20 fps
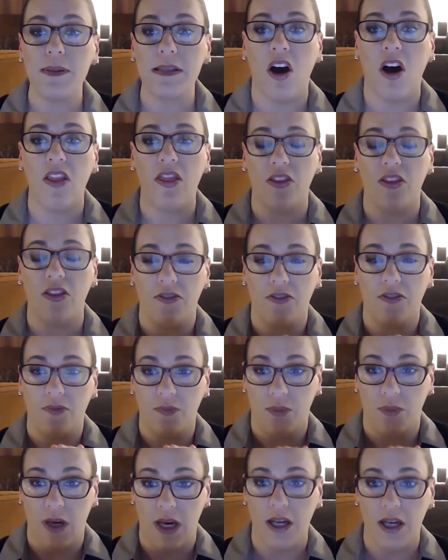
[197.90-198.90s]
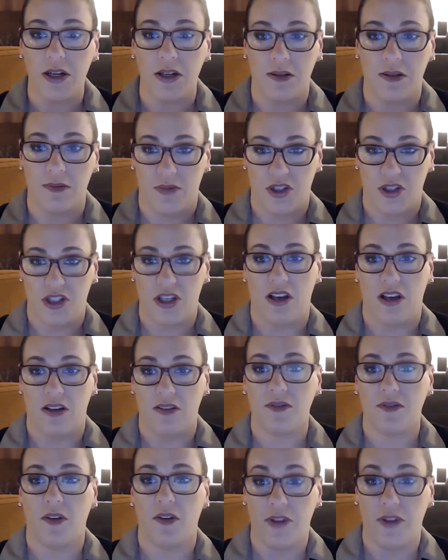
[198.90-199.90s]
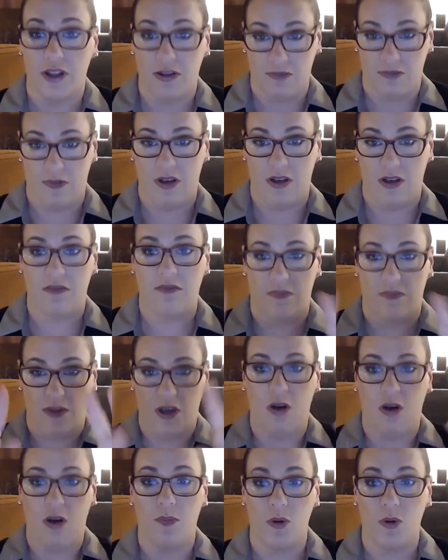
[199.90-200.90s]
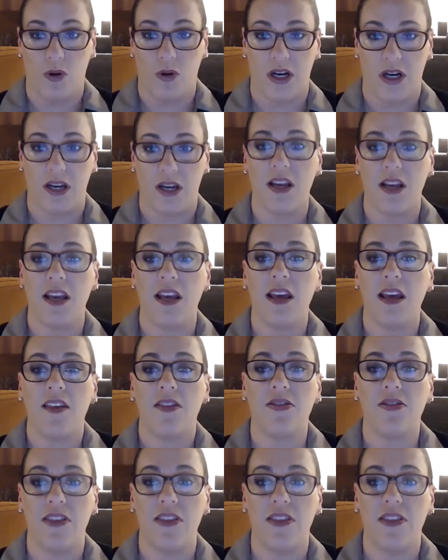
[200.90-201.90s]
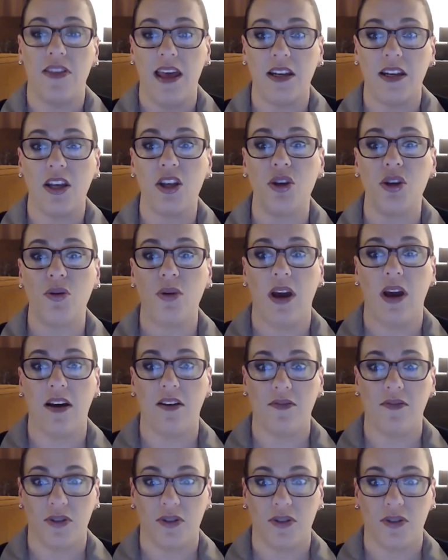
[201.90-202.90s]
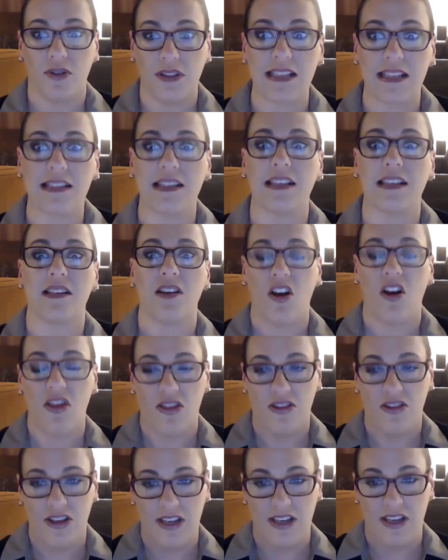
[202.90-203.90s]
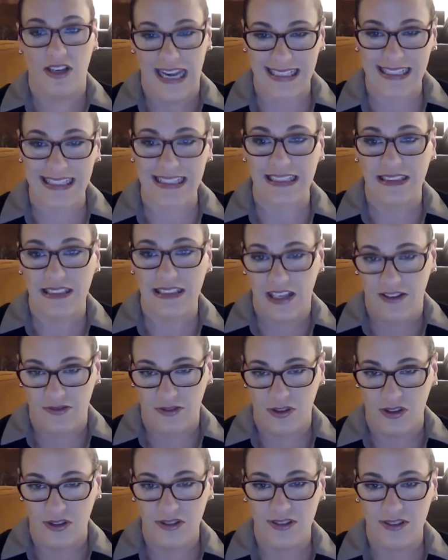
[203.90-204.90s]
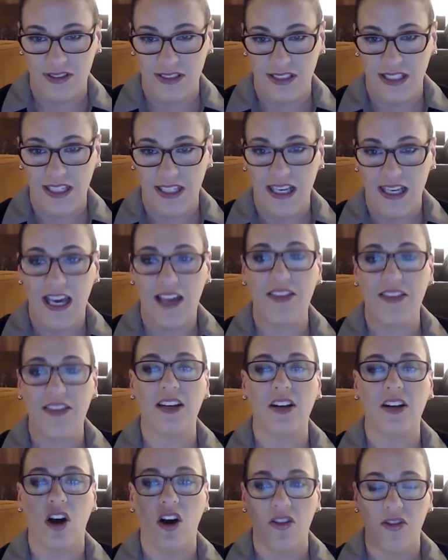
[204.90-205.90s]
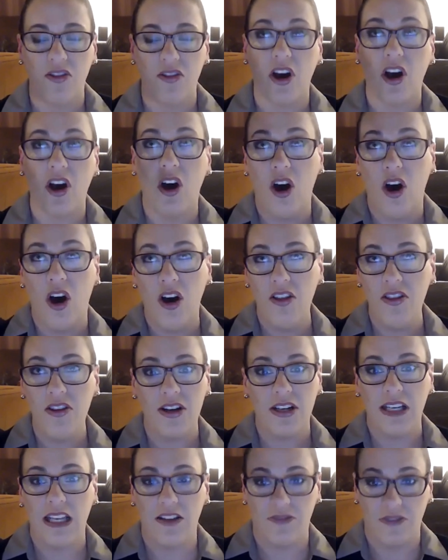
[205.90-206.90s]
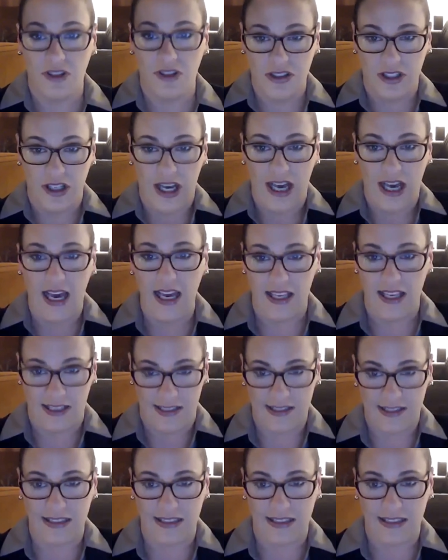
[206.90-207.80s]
on the bottom shelf of the cupboard, then you have your glasses on the next level. And then on the other level, the highest